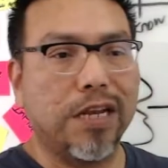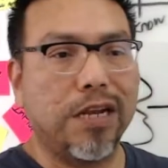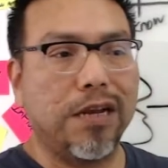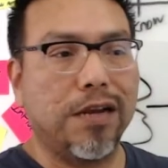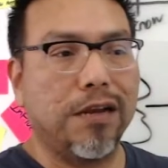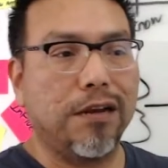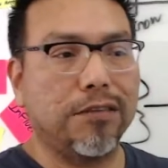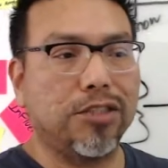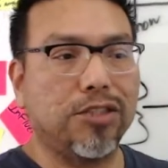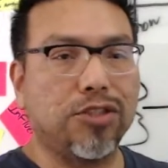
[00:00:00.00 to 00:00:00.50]

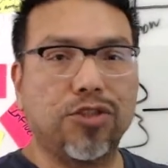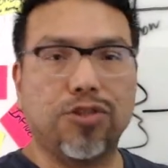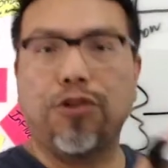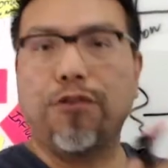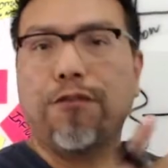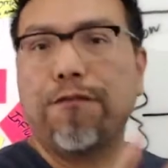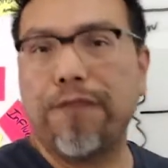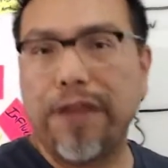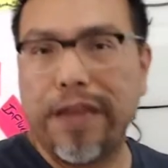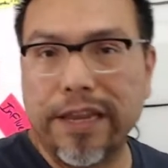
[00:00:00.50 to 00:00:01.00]
uh,
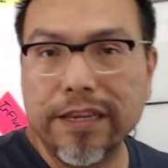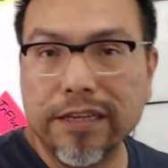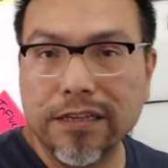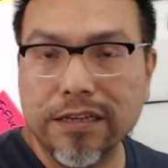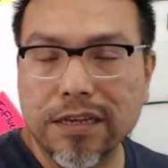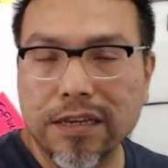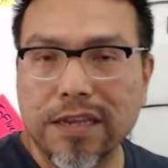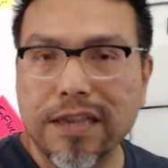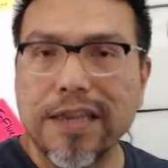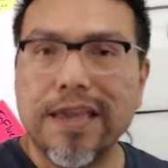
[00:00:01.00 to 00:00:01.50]
surfing
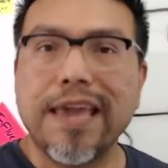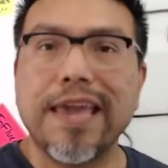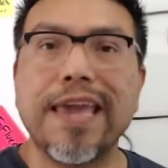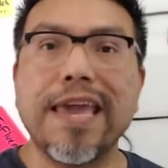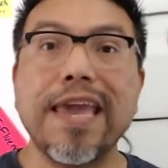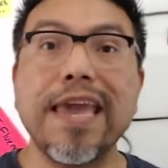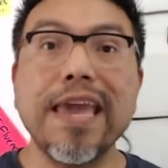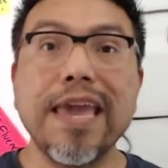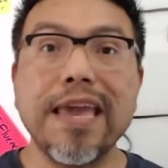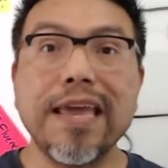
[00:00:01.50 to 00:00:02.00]

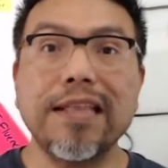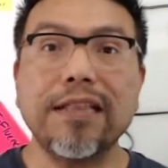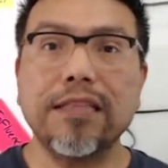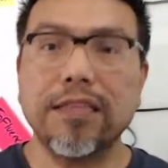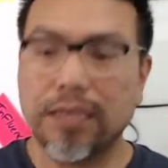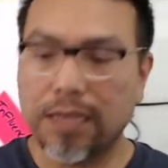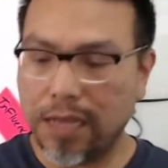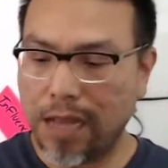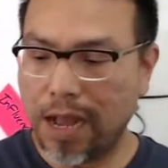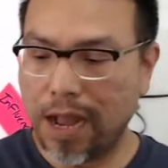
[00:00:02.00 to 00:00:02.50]

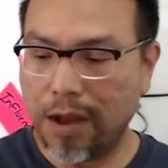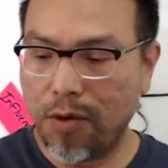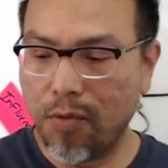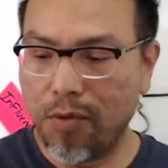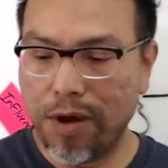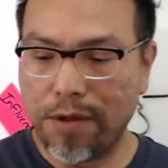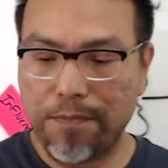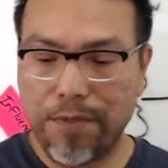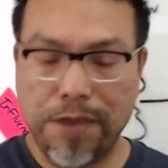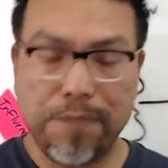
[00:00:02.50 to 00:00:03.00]
and I
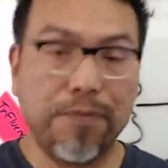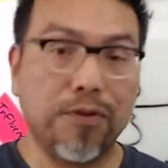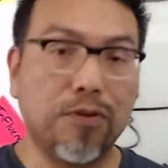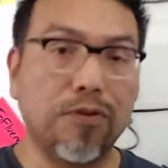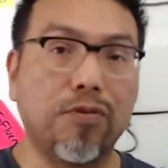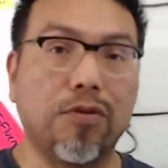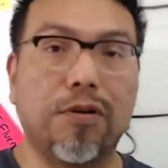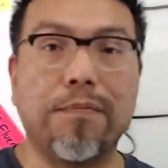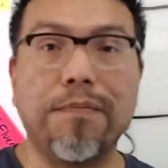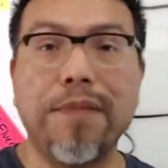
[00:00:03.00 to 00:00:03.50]
want people
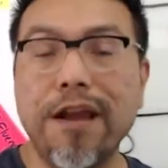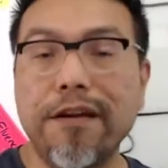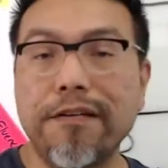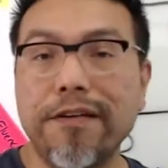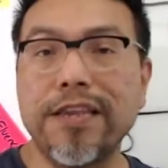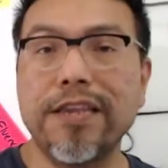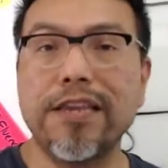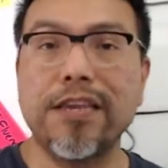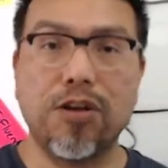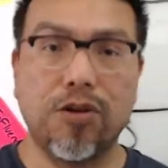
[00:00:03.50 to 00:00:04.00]
who are
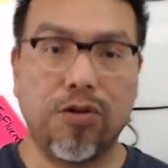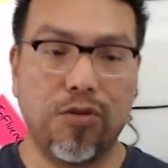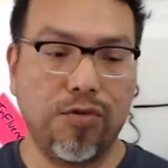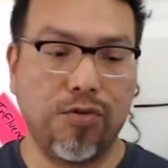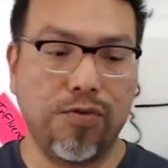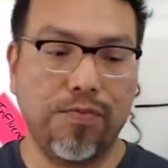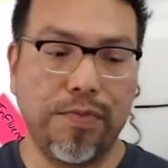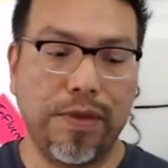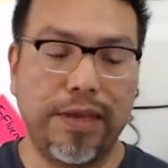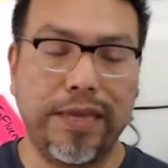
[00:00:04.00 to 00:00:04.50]
married,
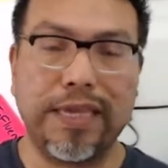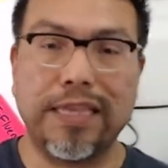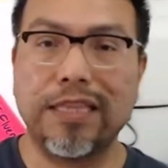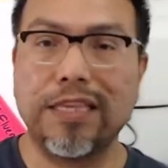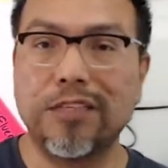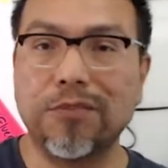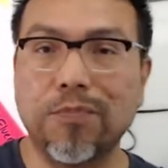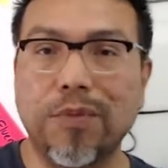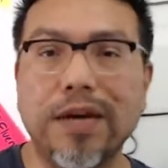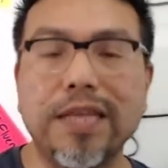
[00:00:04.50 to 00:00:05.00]
who making
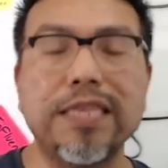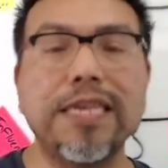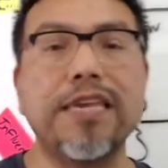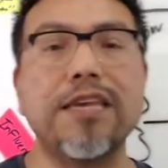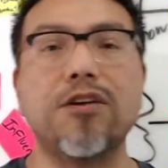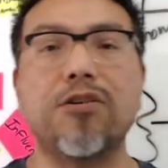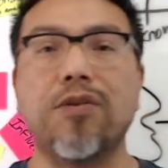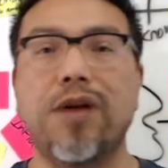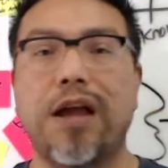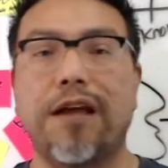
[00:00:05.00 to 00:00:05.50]
this
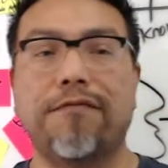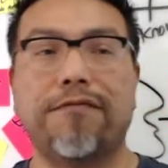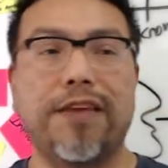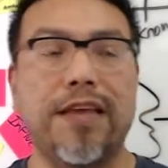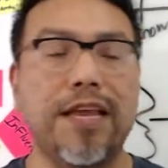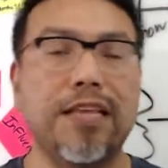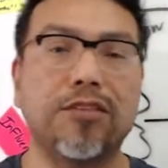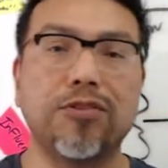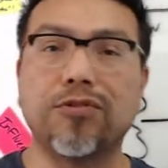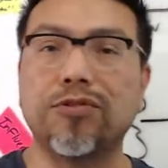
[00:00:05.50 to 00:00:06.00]
money, who have
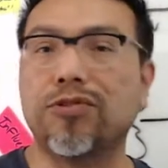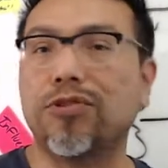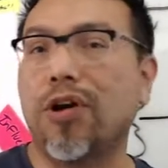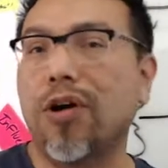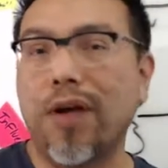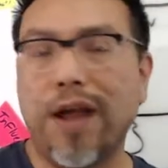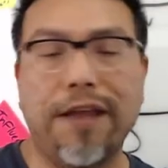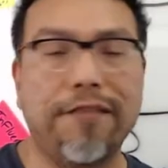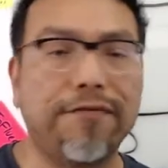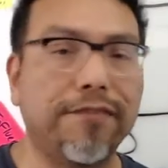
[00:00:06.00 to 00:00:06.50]
kids, who
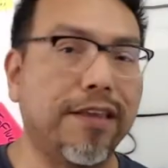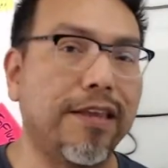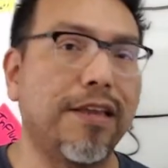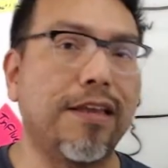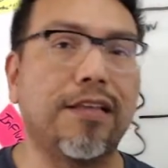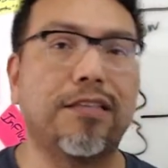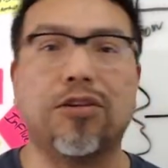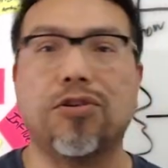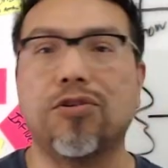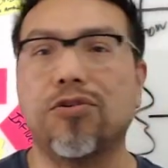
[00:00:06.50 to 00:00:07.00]
don't have
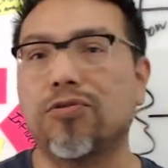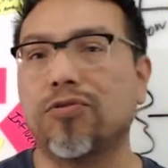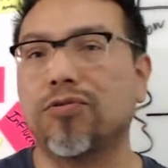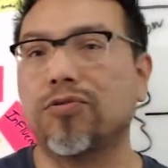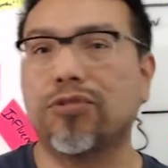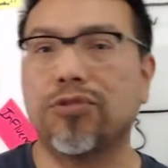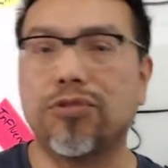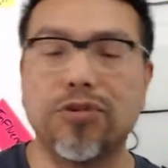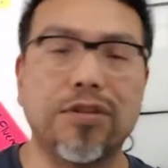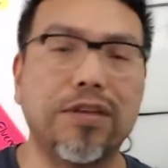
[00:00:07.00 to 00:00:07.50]
kids,
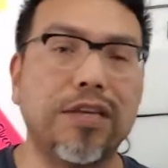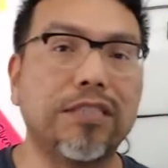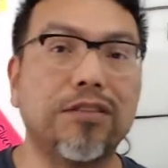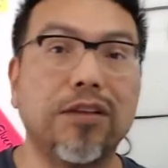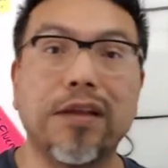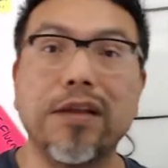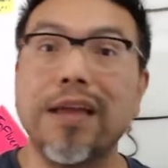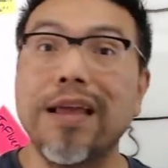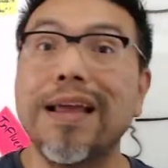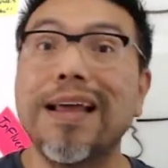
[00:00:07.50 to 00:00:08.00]
who do this,
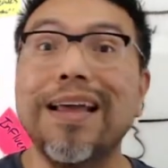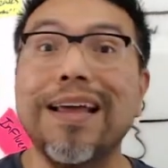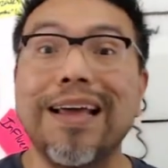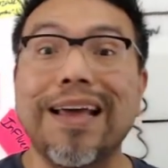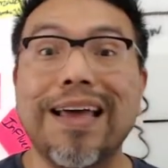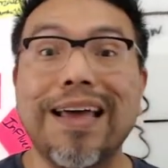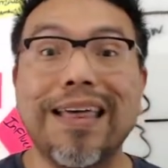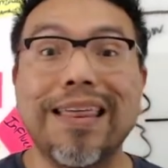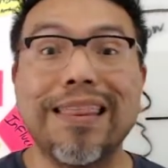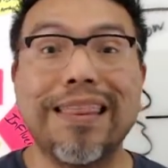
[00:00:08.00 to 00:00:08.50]
that,
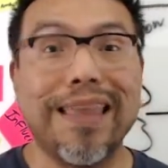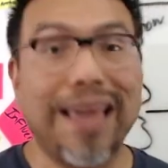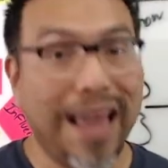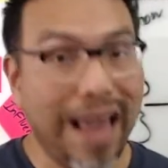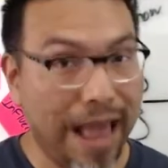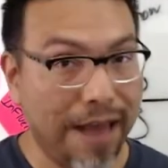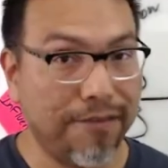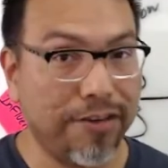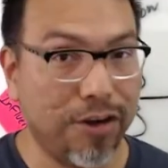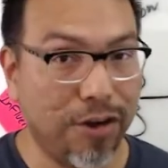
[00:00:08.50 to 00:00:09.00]
they
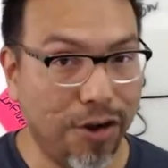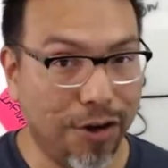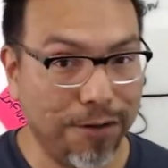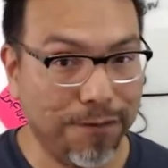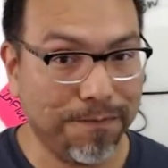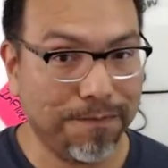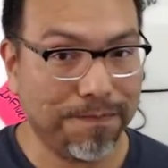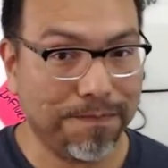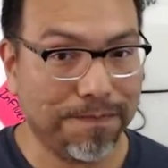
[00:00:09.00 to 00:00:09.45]
have it all.